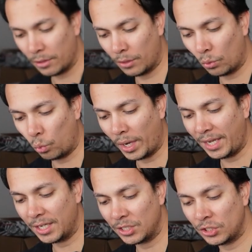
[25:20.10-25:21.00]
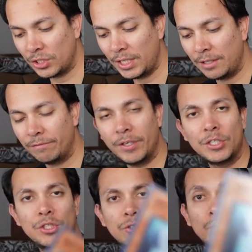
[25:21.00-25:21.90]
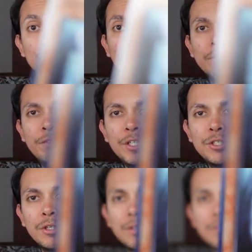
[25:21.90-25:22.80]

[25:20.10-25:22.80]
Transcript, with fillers: The White Sea Fish or Sunfish,